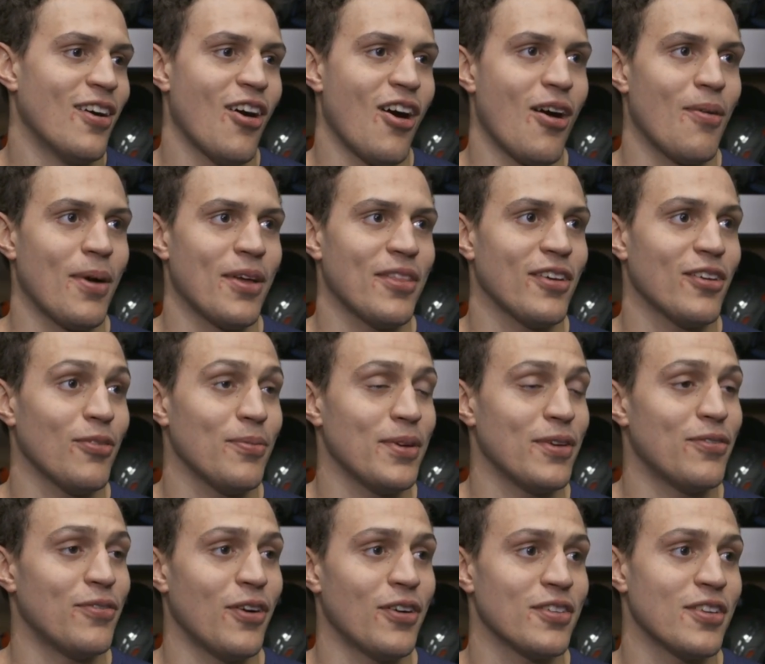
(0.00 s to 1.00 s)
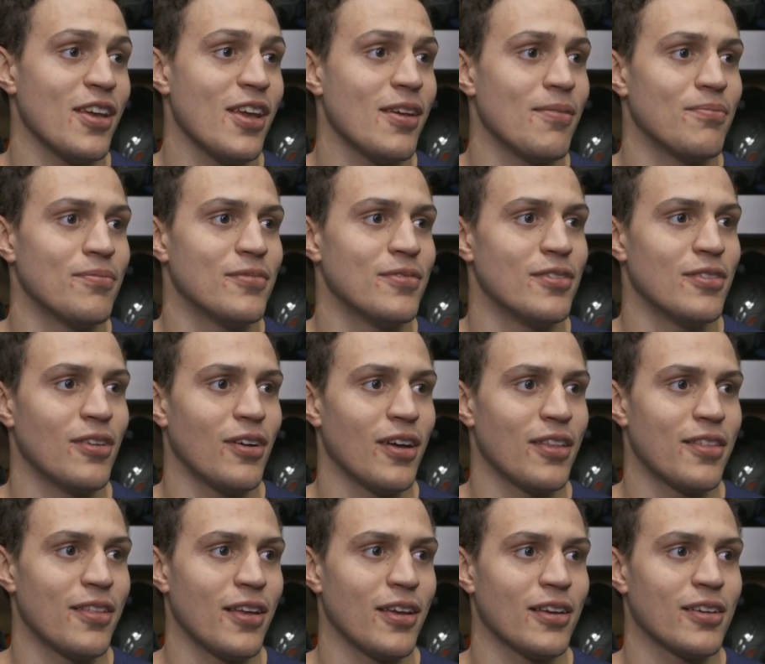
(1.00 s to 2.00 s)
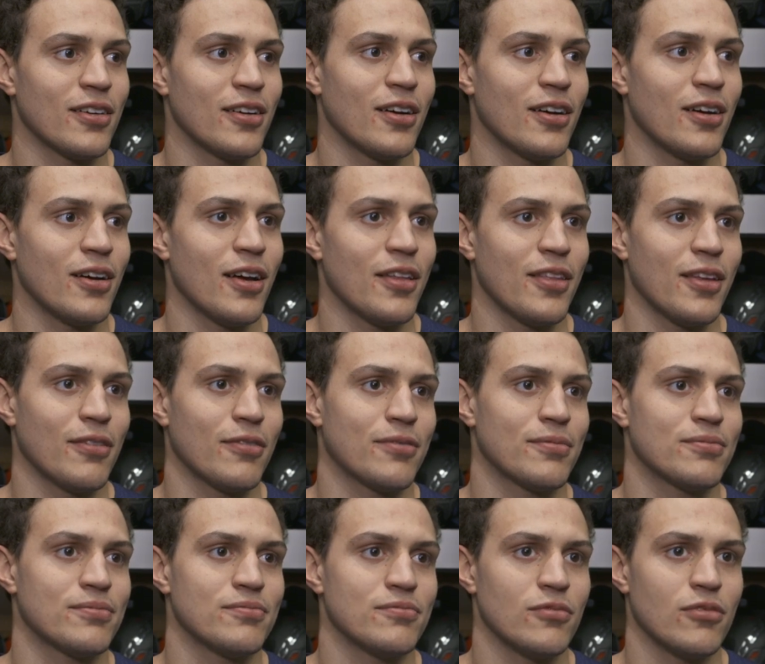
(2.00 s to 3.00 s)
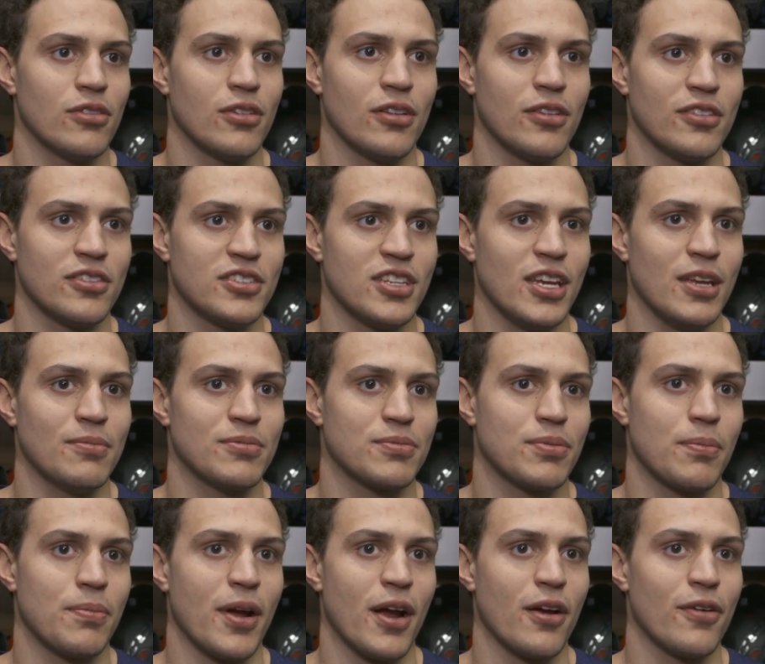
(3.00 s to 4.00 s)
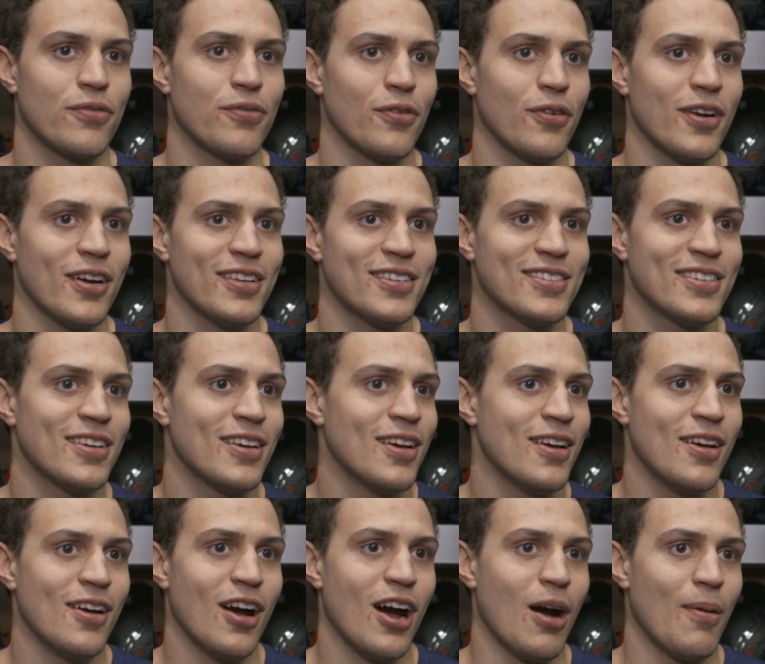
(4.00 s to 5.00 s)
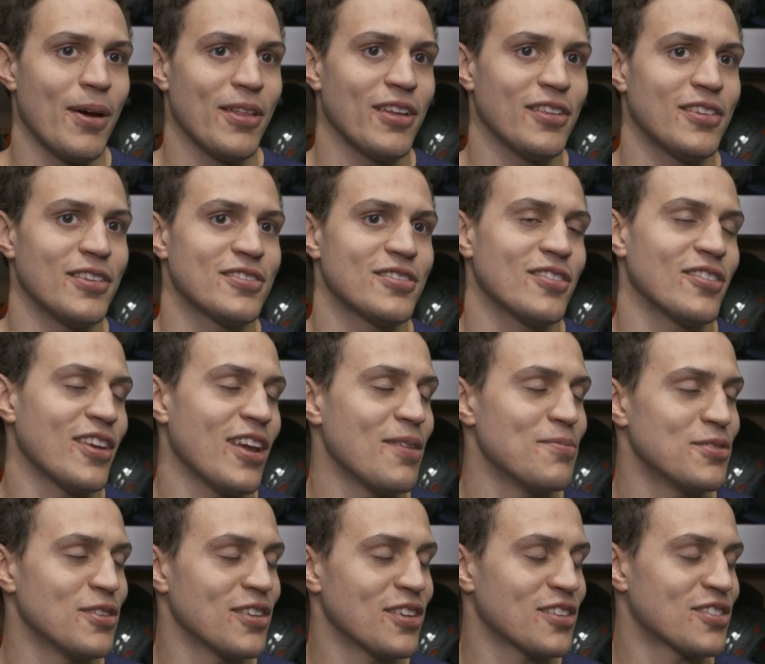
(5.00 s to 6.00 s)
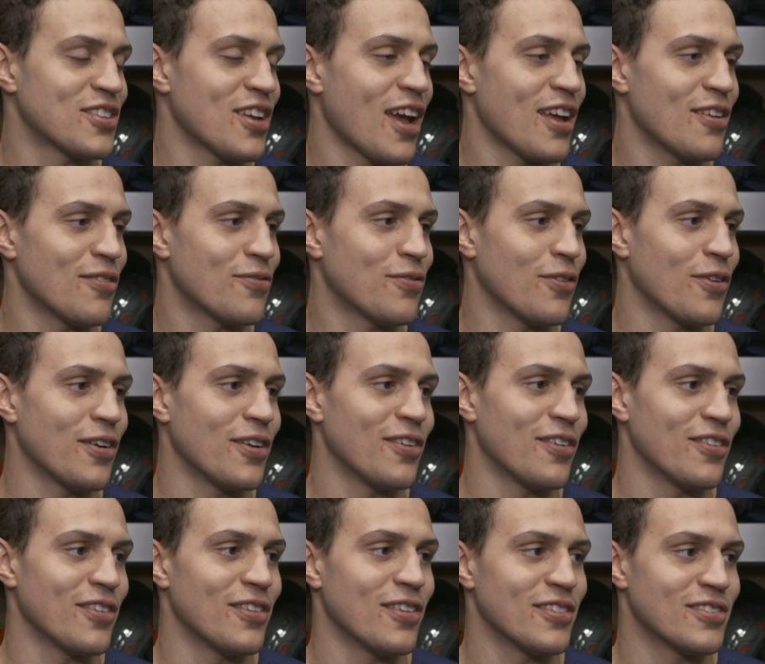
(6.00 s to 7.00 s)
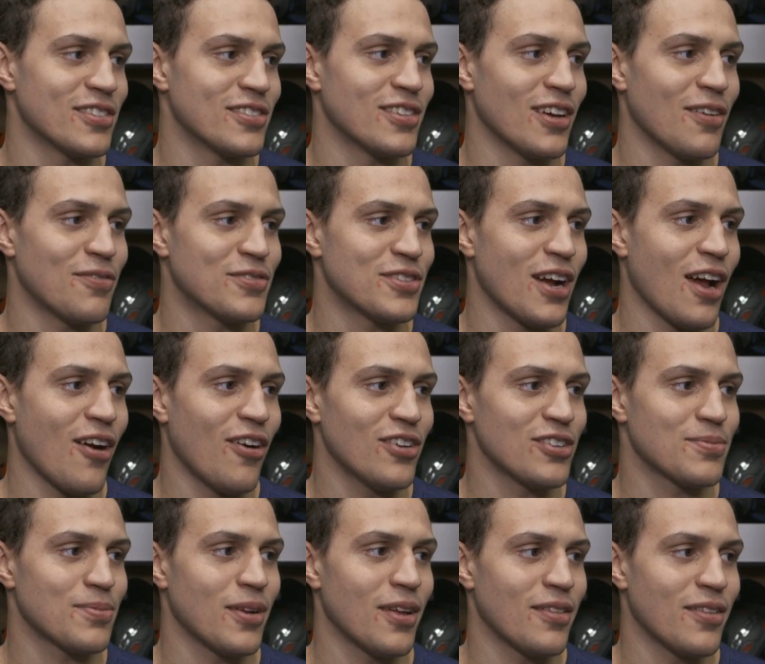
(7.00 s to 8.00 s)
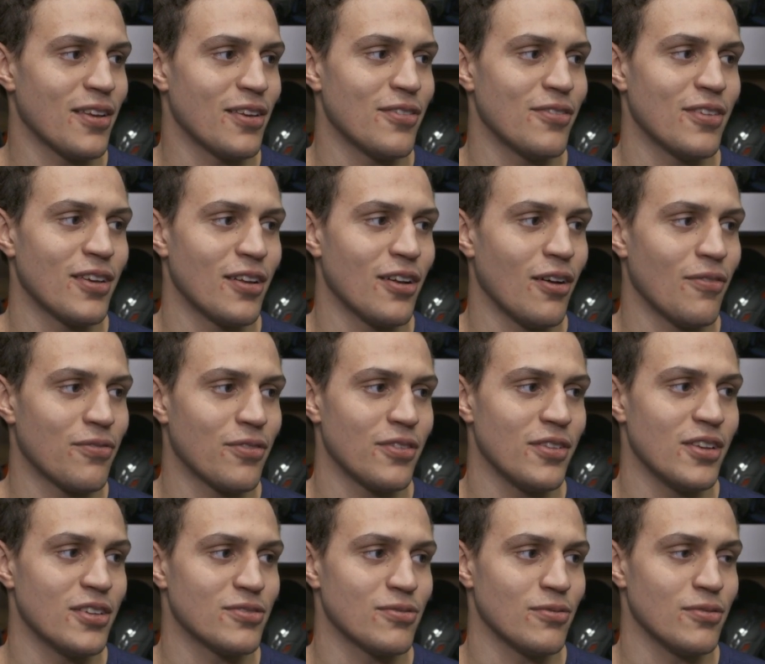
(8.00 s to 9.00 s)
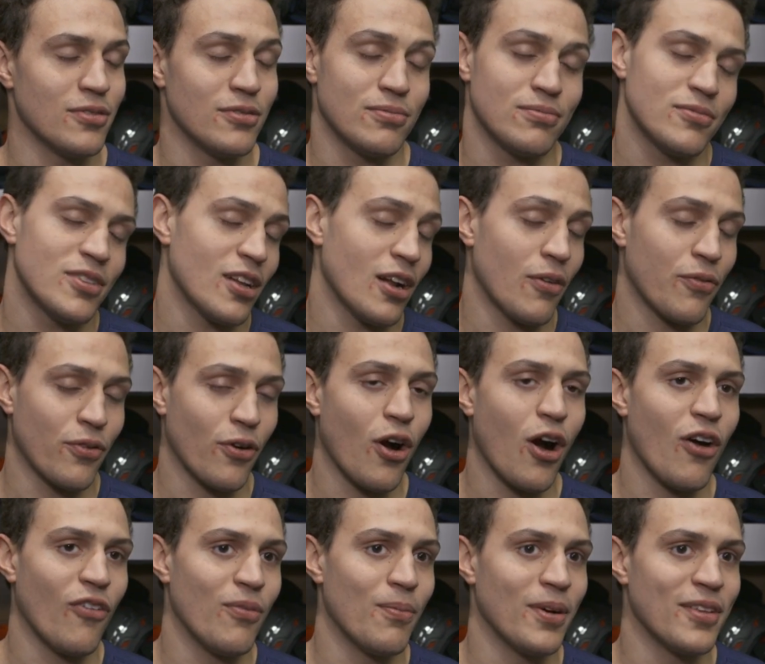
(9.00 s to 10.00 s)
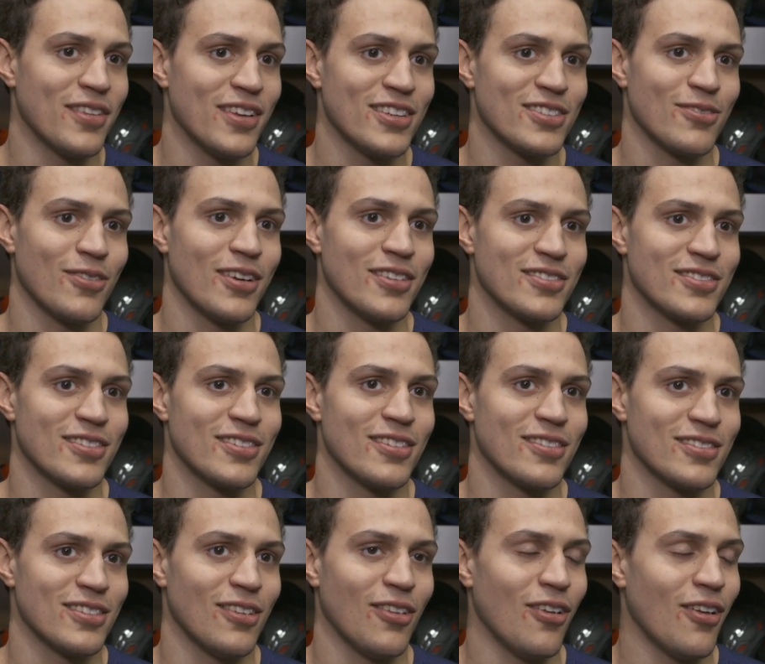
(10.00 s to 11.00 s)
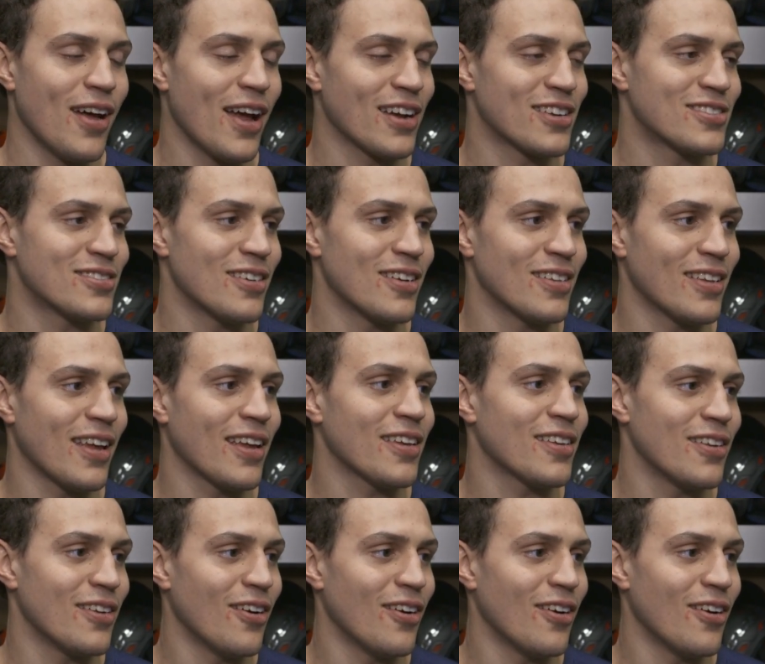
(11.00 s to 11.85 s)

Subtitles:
I think it'll be a fun game. You know, I think the team's prepared for it. I think these are the games you get excited for. You know, it's a tough challenge, but I think you can get up for all of them. But these ones are a little extra, I think.